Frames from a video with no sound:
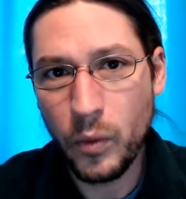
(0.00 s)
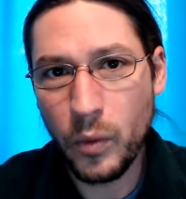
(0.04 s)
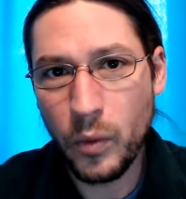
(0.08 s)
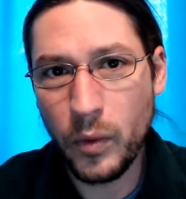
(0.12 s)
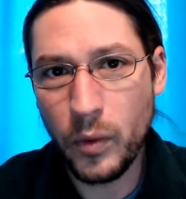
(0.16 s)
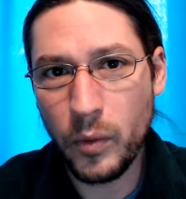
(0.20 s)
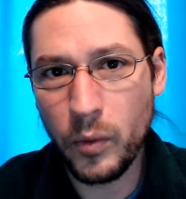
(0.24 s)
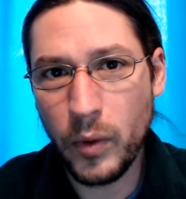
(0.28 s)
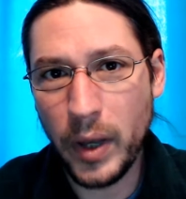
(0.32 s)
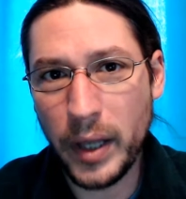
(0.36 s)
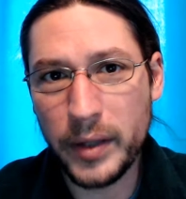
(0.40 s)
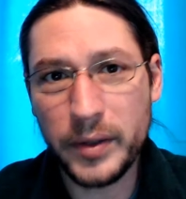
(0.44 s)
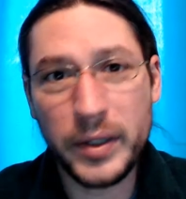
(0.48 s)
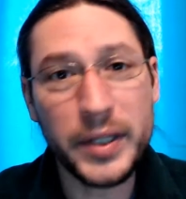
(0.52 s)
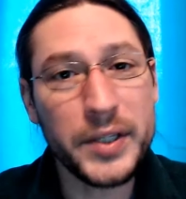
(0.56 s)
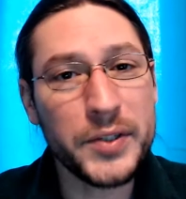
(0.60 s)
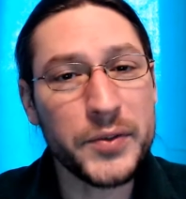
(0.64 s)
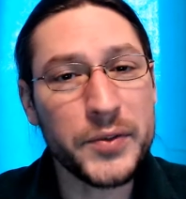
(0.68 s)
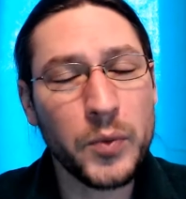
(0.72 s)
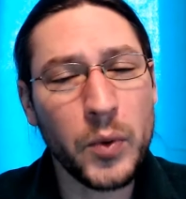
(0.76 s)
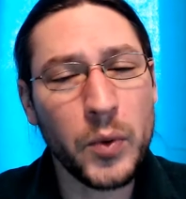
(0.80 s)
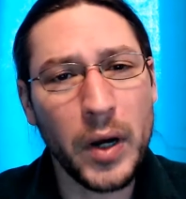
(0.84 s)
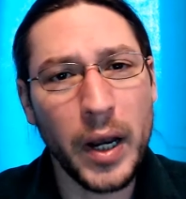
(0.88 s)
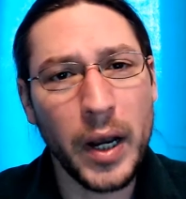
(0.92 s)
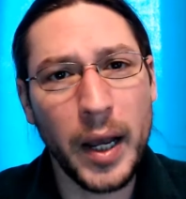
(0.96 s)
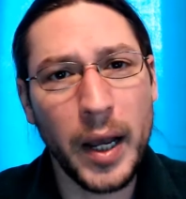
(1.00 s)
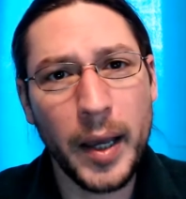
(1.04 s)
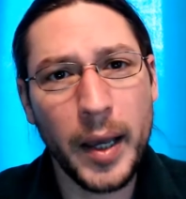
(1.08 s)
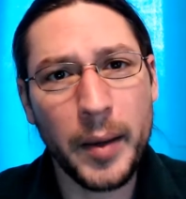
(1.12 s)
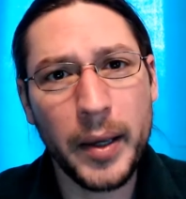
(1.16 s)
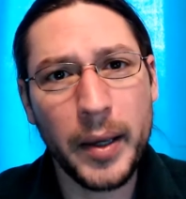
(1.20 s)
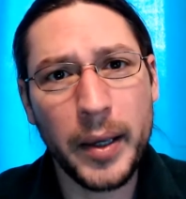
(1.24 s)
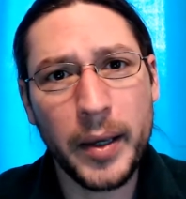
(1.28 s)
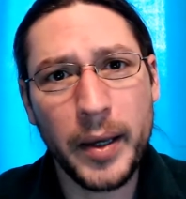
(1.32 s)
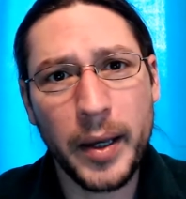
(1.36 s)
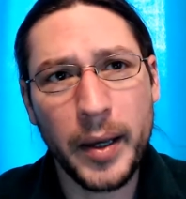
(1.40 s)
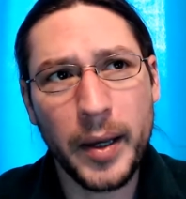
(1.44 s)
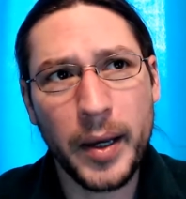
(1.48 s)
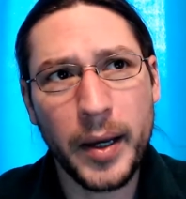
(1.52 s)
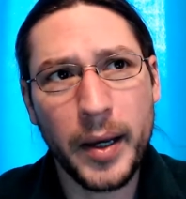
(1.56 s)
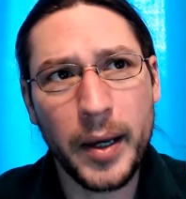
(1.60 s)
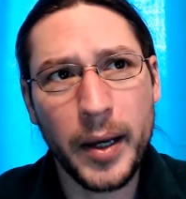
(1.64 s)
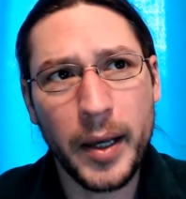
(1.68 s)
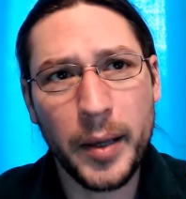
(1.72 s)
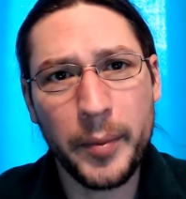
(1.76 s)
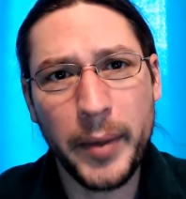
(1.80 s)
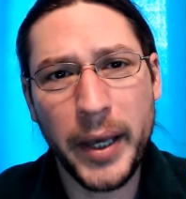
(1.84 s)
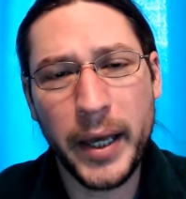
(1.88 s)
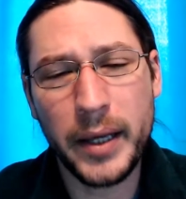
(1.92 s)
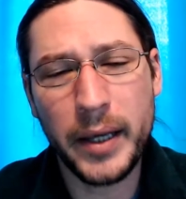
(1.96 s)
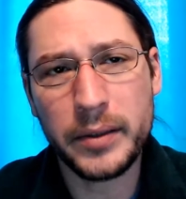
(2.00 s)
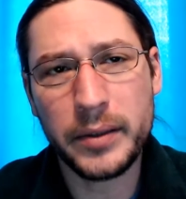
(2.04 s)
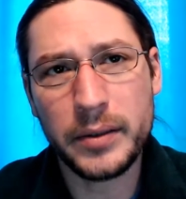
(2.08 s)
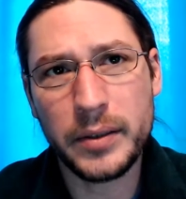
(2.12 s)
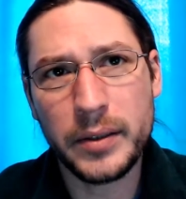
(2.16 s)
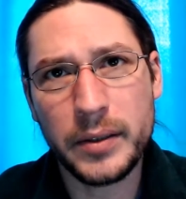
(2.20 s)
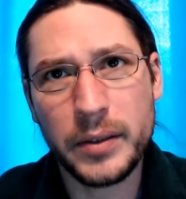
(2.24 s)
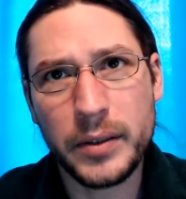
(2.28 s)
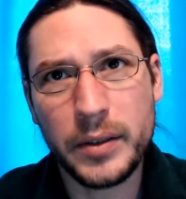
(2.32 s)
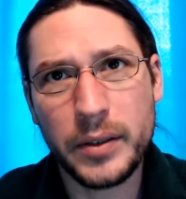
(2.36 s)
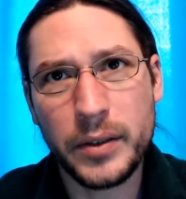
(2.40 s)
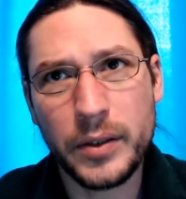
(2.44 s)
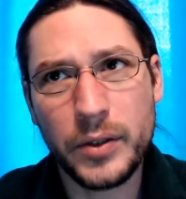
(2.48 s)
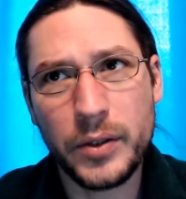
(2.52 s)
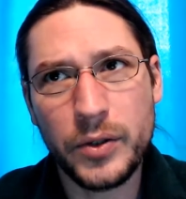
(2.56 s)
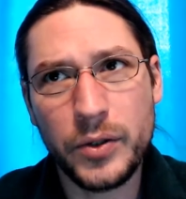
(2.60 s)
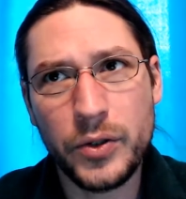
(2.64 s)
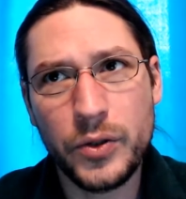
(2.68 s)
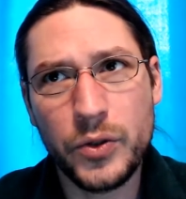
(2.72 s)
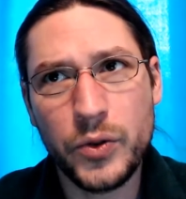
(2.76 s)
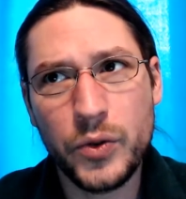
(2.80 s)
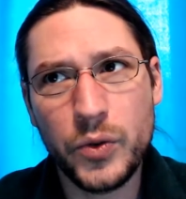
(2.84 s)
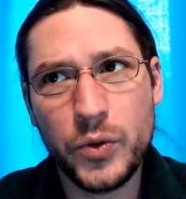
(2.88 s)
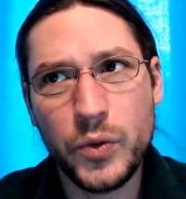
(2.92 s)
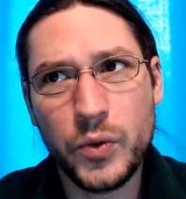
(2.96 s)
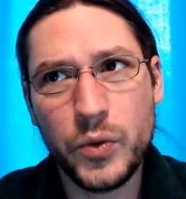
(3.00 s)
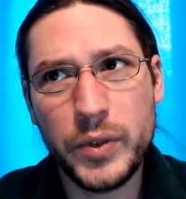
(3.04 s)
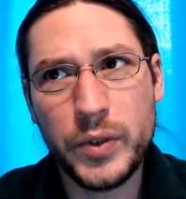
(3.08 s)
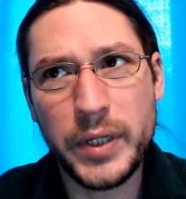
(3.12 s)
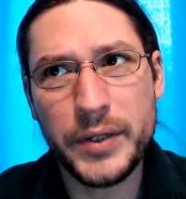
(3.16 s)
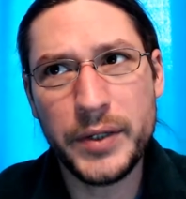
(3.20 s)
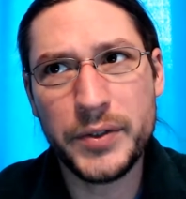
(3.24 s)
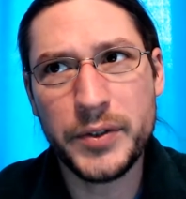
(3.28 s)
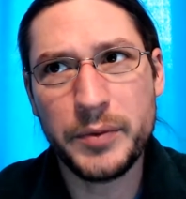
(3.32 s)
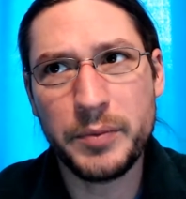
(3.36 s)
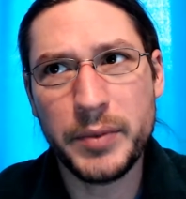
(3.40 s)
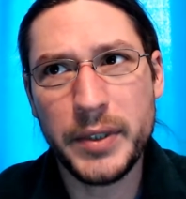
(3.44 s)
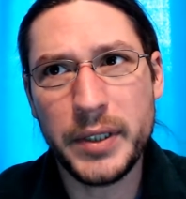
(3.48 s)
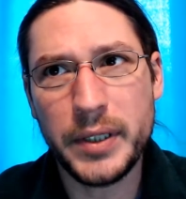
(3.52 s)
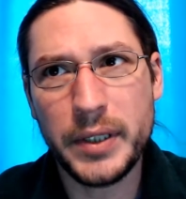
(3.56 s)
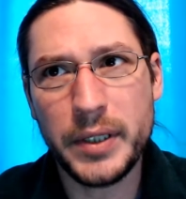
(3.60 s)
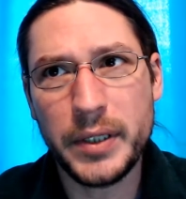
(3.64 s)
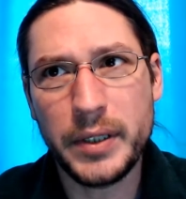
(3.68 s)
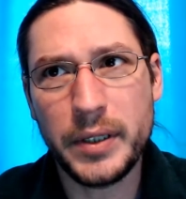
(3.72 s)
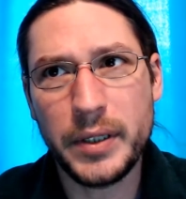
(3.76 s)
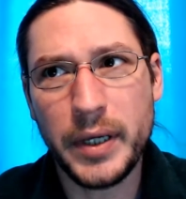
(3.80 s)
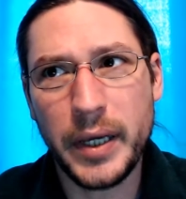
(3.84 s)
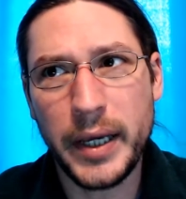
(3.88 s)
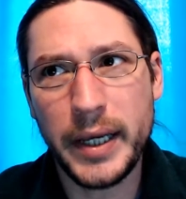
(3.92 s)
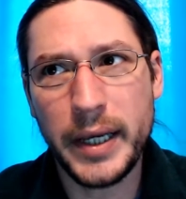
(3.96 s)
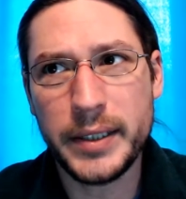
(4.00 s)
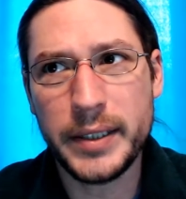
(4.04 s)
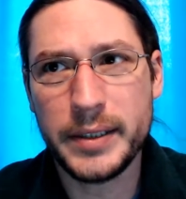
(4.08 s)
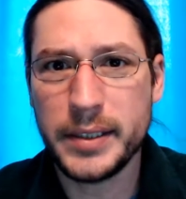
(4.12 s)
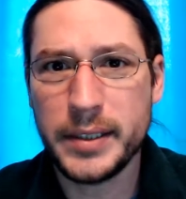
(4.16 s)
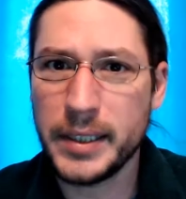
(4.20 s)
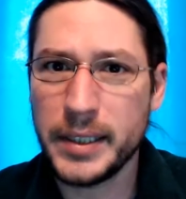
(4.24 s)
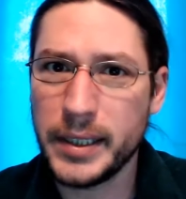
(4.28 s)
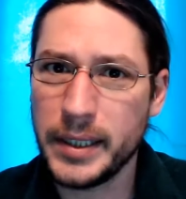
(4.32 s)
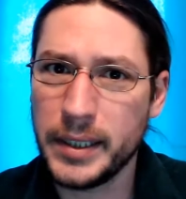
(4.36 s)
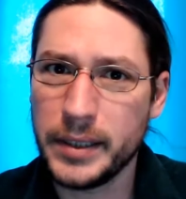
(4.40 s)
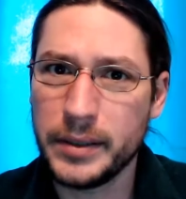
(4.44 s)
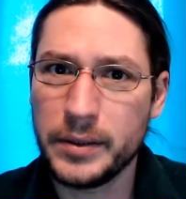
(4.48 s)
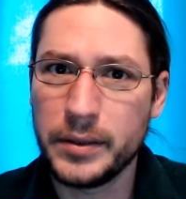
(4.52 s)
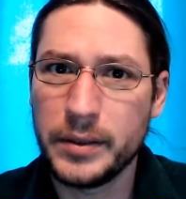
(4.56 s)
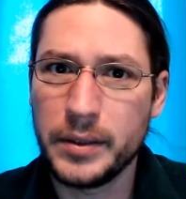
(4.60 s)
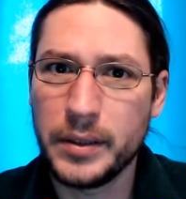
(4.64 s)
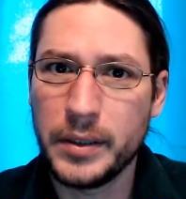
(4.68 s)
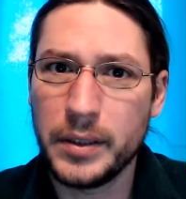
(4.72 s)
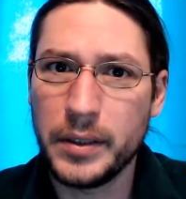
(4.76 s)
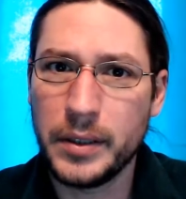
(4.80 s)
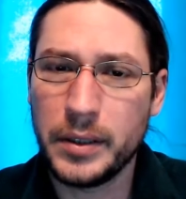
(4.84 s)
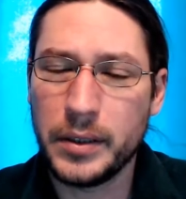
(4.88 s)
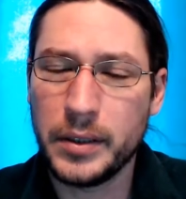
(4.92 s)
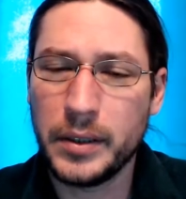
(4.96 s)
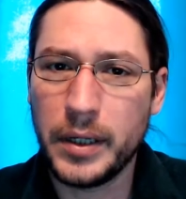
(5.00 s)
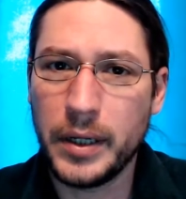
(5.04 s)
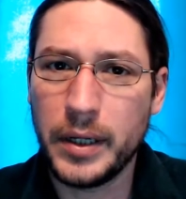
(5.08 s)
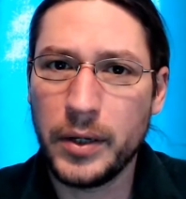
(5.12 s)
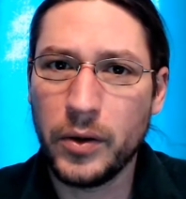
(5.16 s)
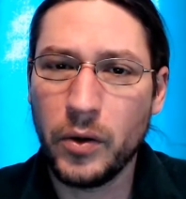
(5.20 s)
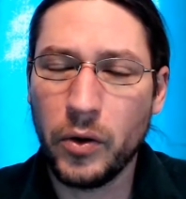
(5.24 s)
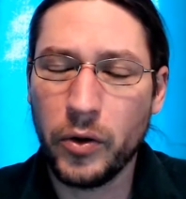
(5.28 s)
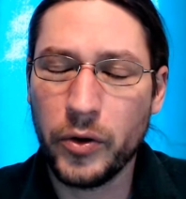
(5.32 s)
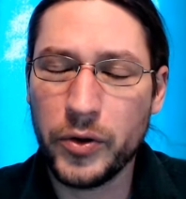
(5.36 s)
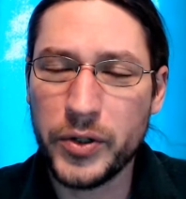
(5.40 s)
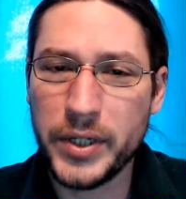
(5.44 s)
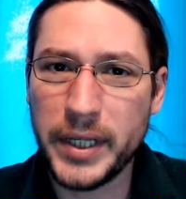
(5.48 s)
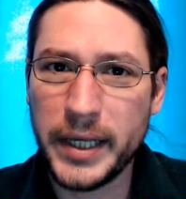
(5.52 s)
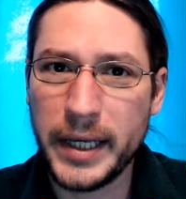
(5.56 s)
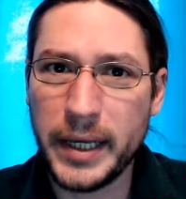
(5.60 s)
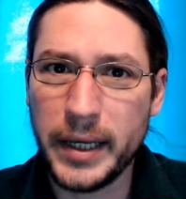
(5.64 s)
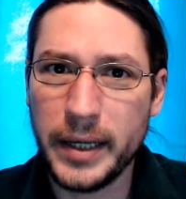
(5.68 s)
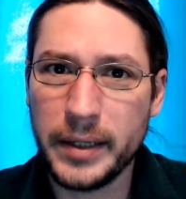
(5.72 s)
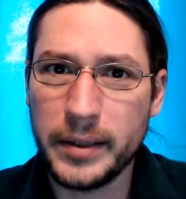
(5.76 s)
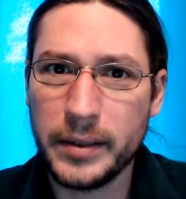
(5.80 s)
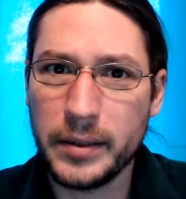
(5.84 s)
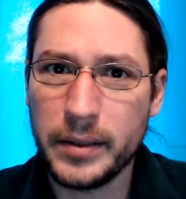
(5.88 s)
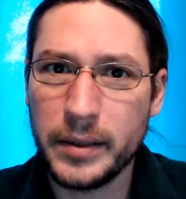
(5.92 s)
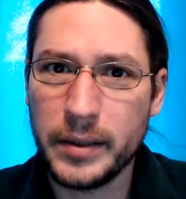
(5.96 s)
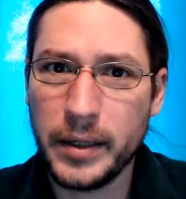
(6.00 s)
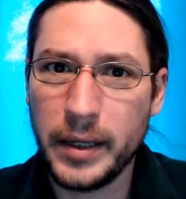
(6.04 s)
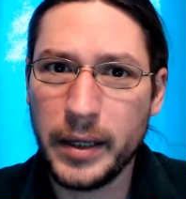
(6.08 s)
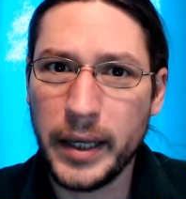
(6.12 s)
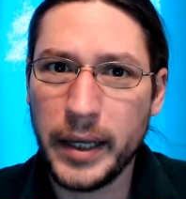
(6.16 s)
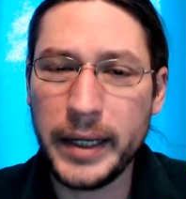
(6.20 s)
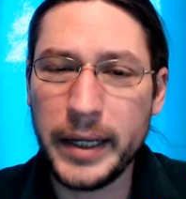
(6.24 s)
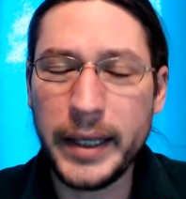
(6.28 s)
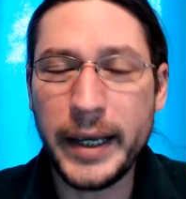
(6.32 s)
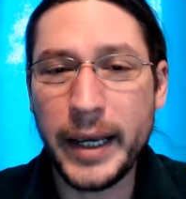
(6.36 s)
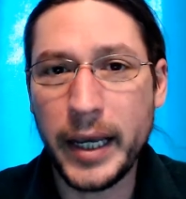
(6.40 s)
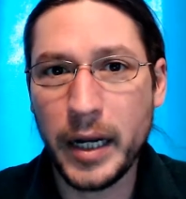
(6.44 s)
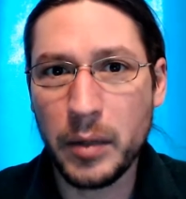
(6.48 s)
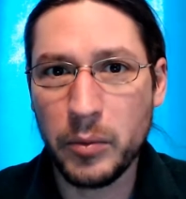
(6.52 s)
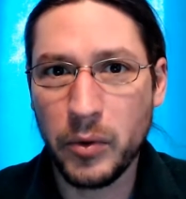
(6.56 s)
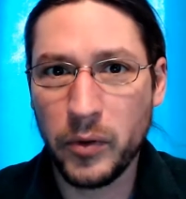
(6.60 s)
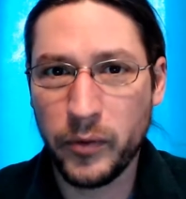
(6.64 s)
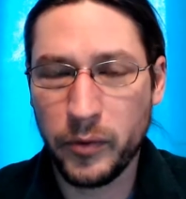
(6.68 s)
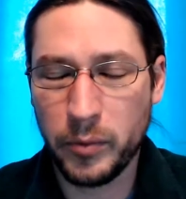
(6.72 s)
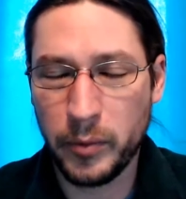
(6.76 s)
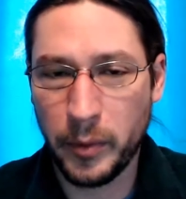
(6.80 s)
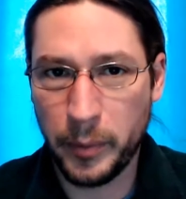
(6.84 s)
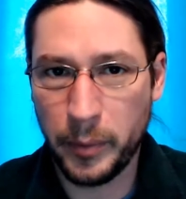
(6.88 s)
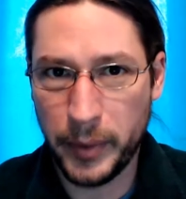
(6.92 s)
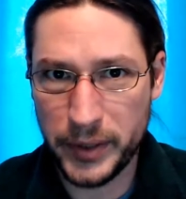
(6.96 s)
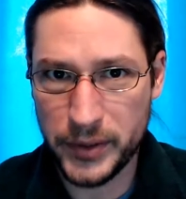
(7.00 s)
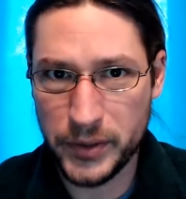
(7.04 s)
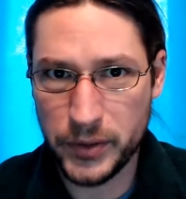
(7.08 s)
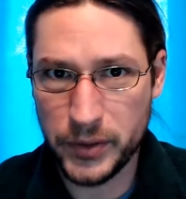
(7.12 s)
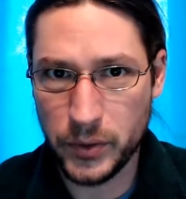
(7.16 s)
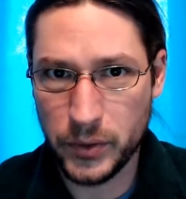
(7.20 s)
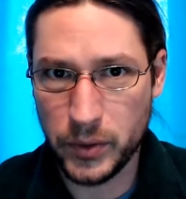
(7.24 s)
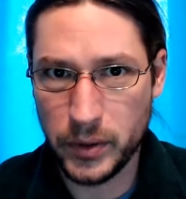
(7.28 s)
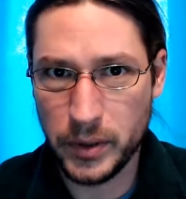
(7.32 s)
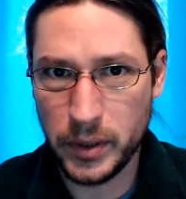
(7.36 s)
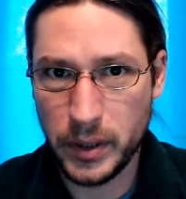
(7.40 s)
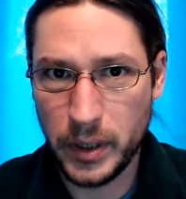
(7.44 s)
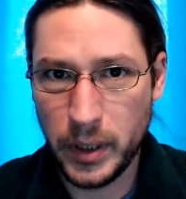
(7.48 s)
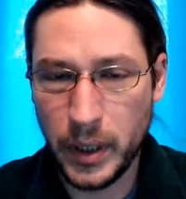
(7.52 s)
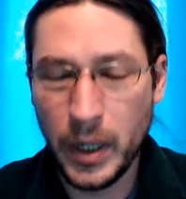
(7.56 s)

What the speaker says: At least where I am at, you need to be 18 in order to get any animal from a pet store.